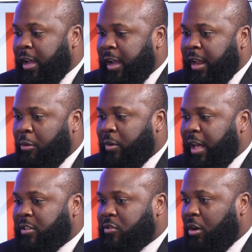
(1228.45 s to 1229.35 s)
And what
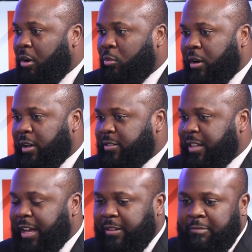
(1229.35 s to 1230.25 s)
I saw was
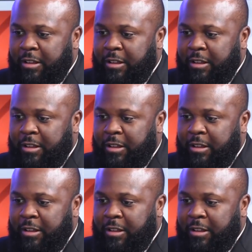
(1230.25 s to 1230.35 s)
that